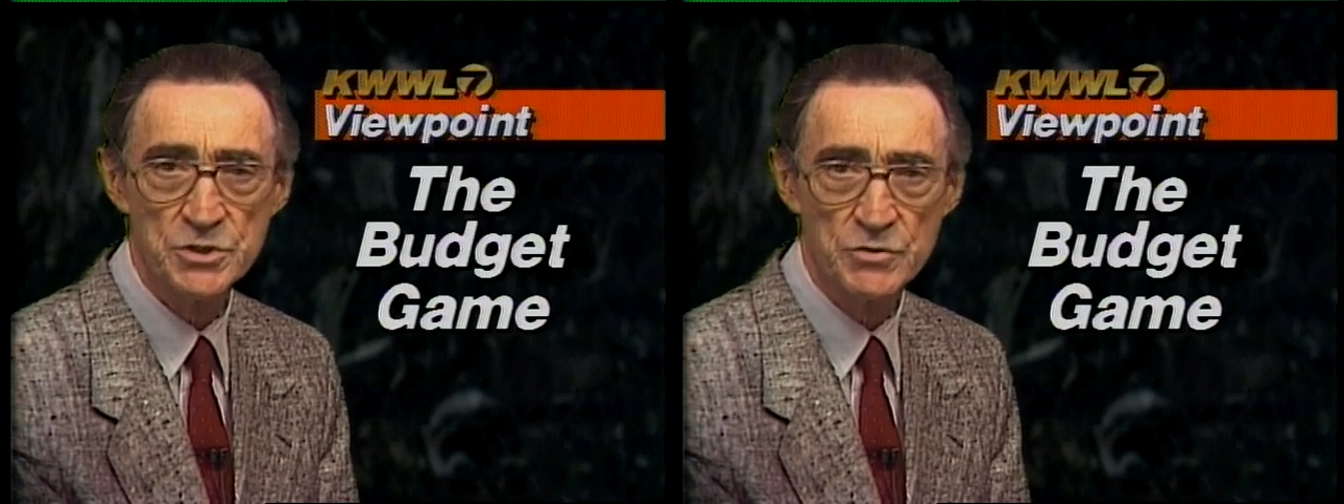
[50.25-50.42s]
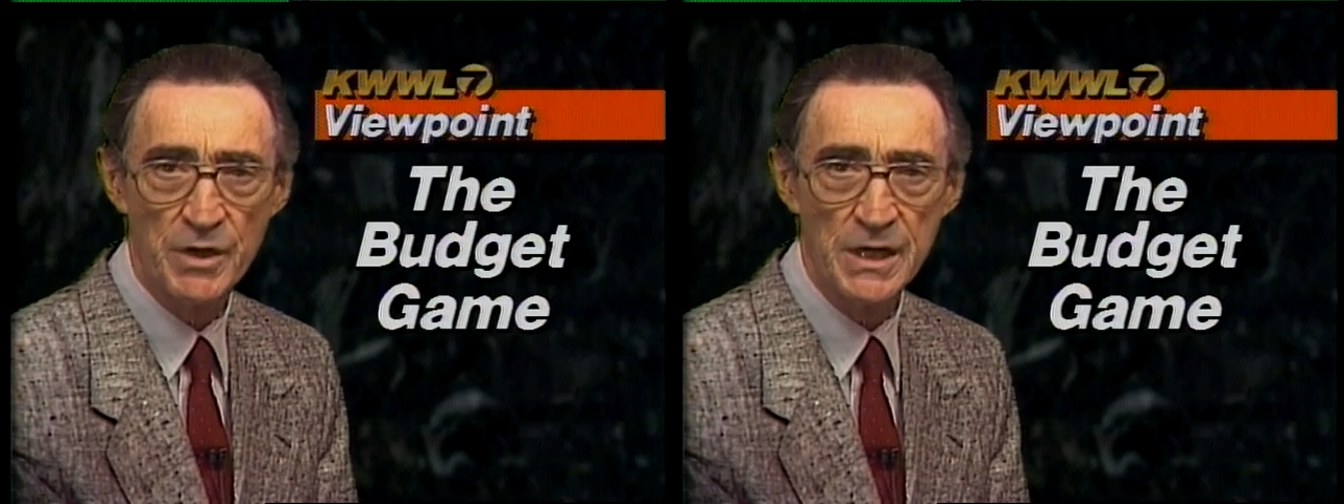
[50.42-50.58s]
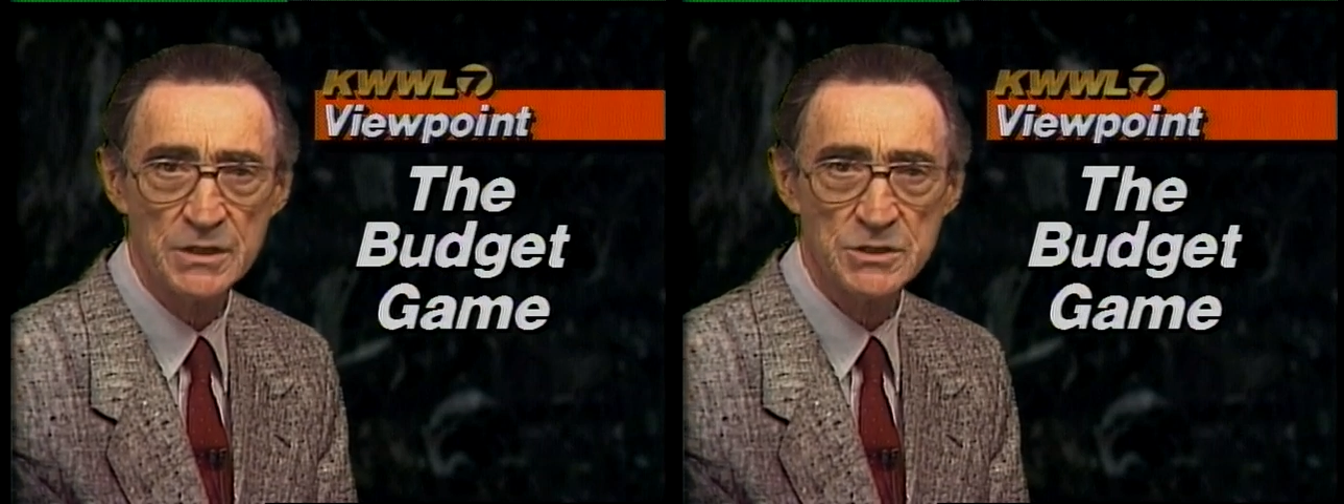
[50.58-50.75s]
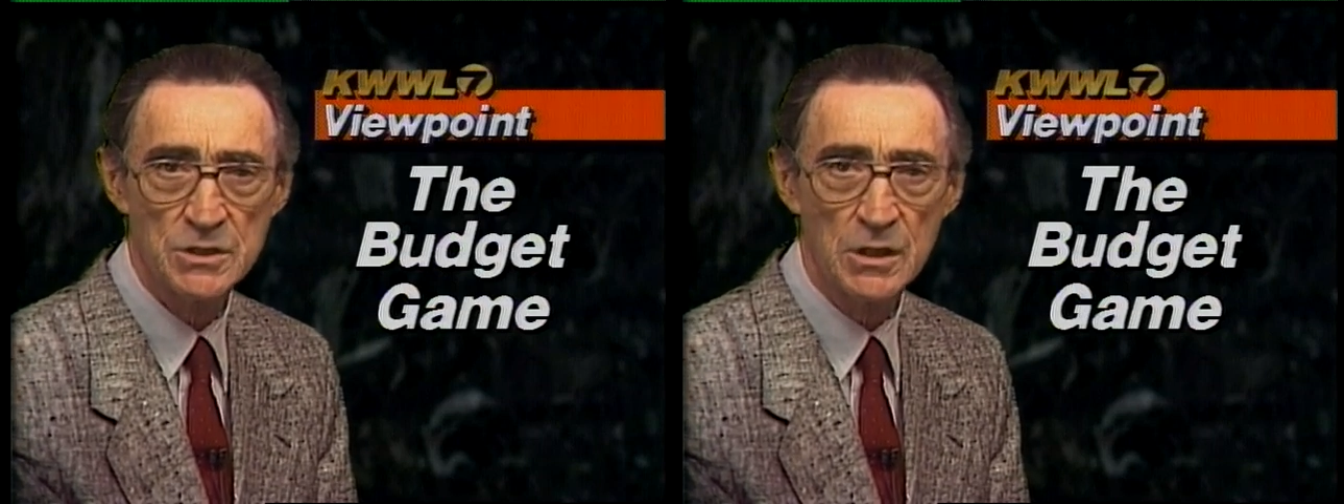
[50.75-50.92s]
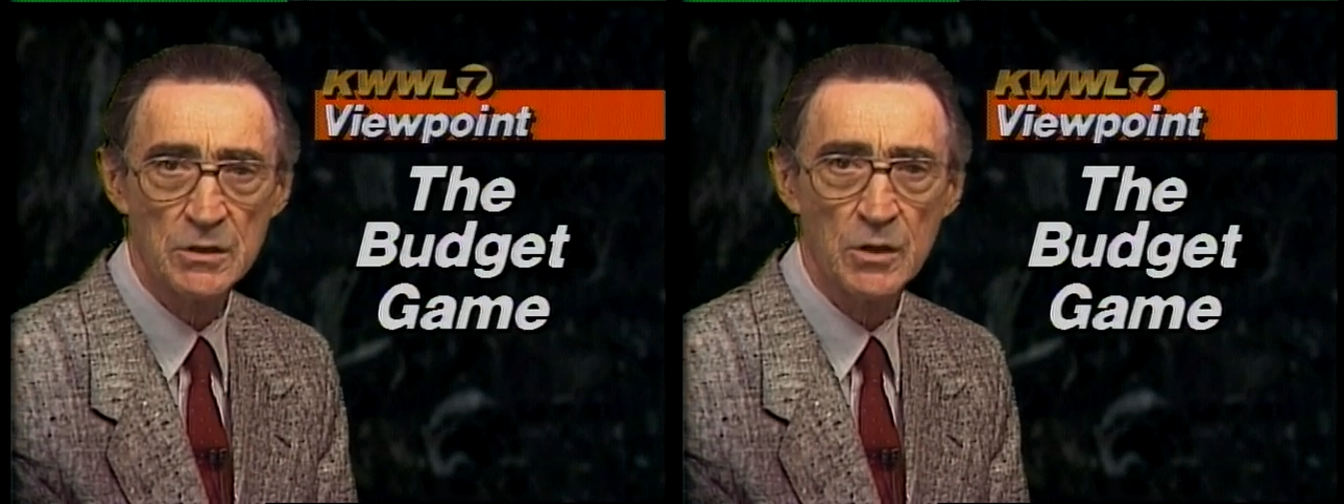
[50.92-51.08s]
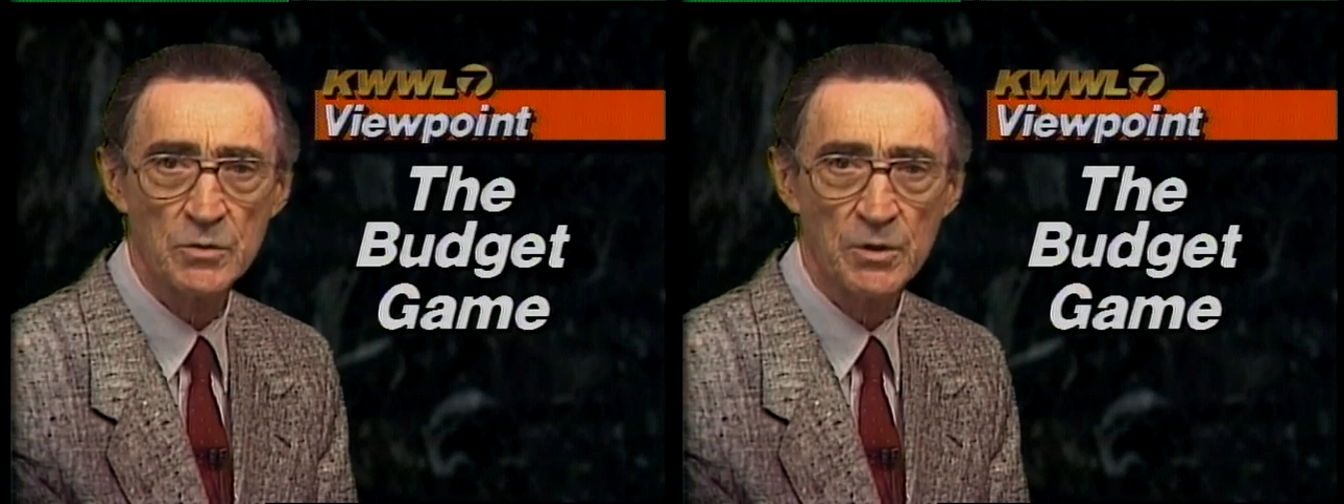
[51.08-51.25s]
strains
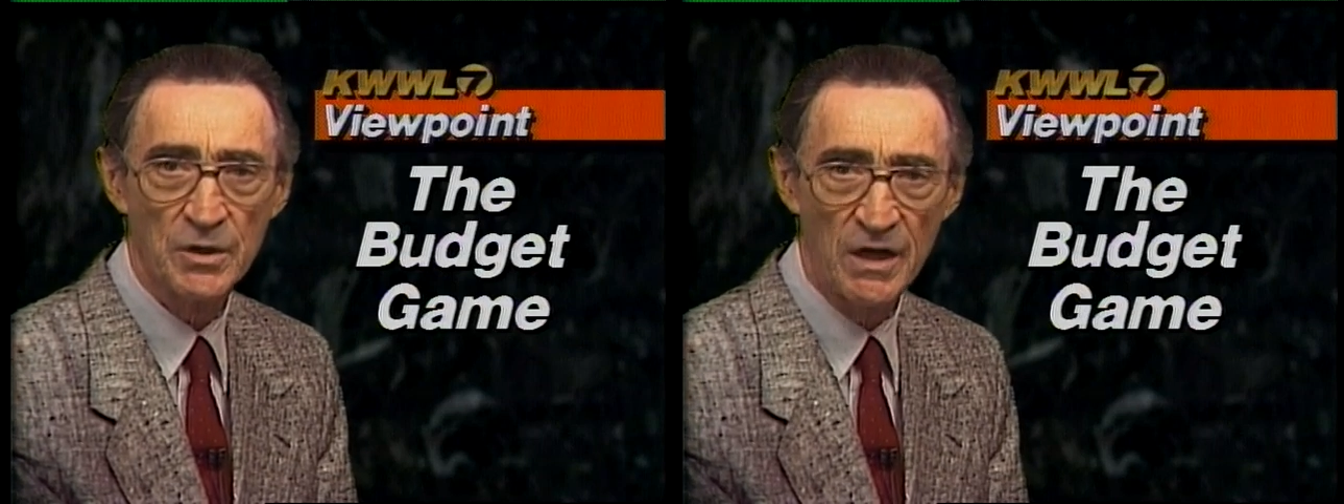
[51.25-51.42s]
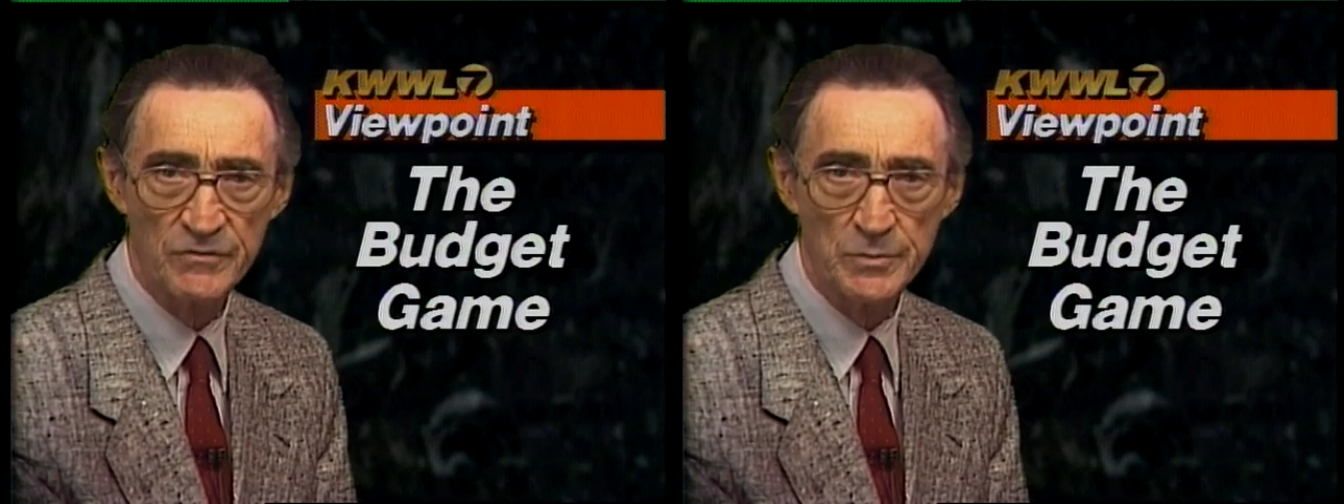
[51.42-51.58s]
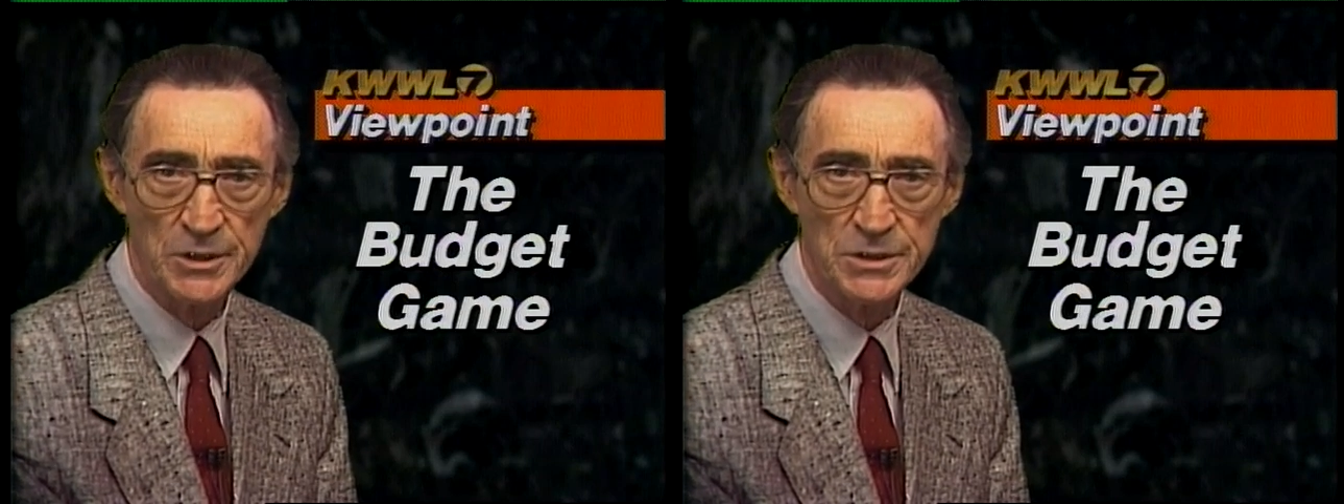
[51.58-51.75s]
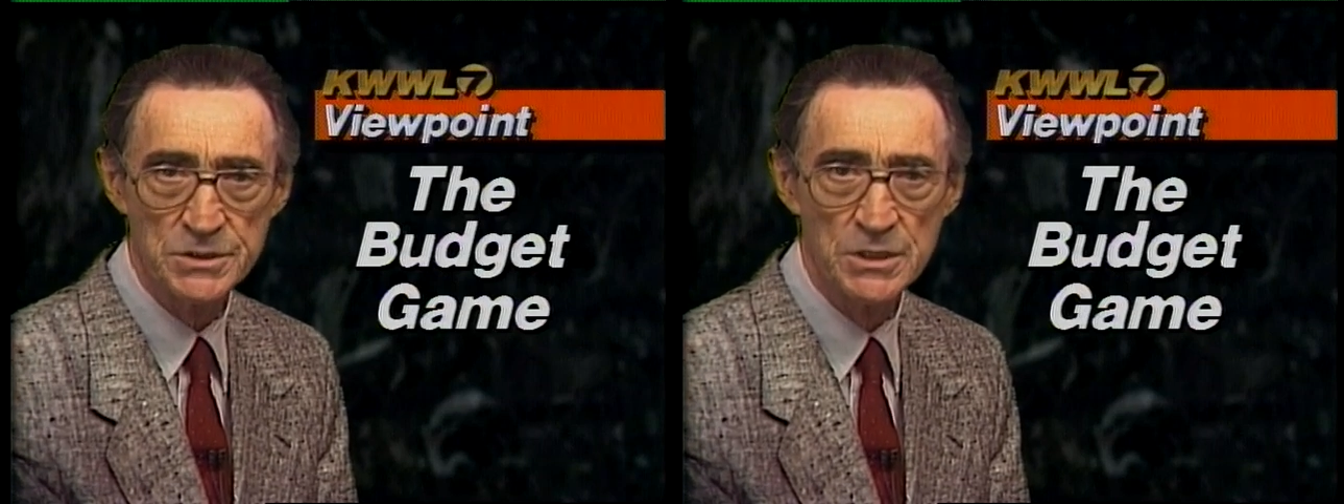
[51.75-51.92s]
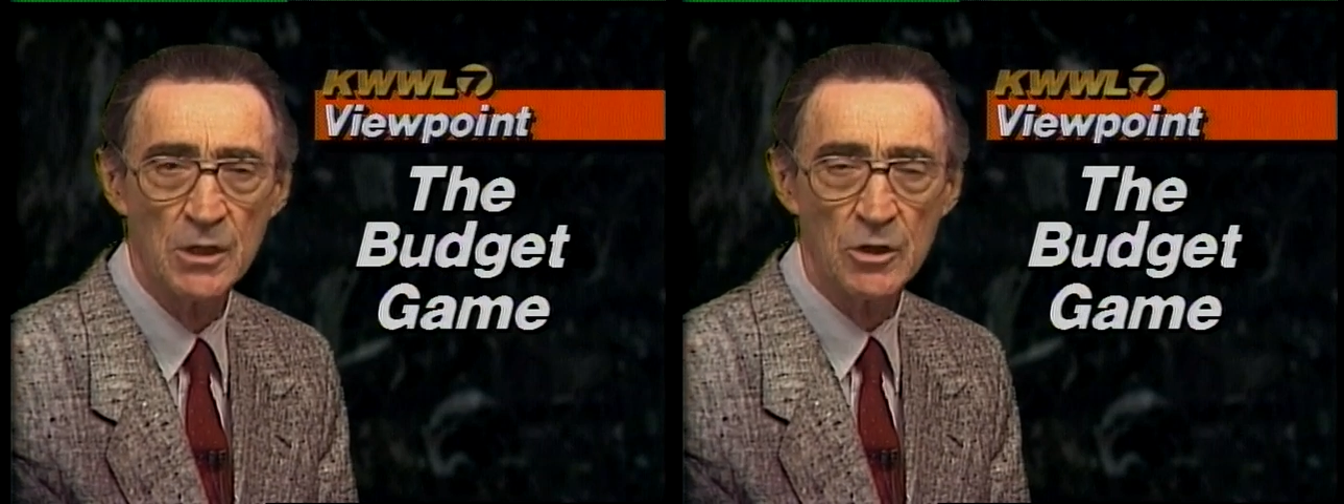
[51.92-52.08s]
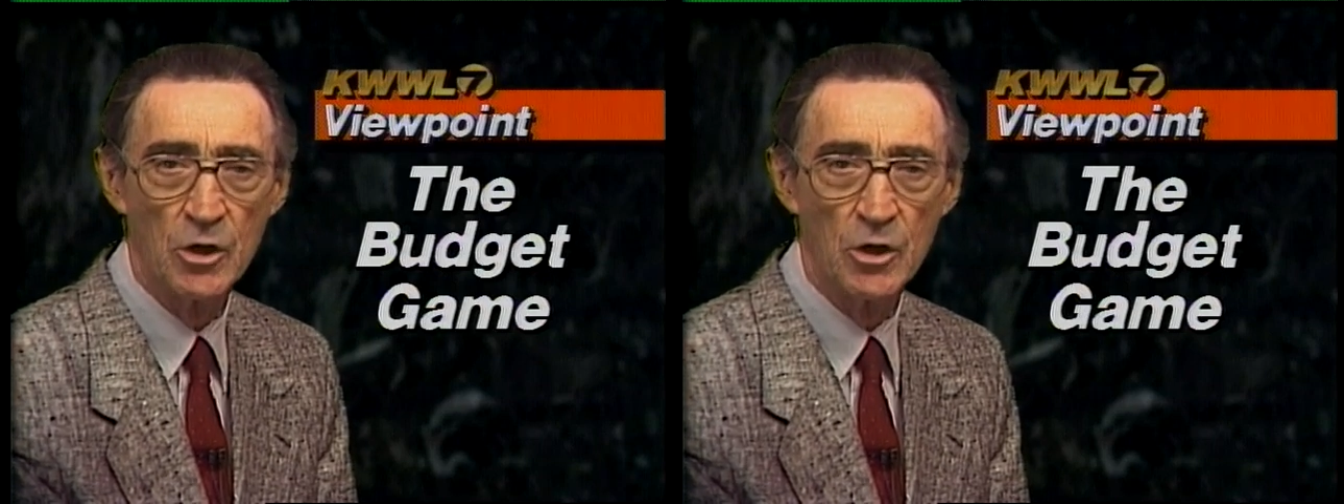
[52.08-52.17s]
on local governments,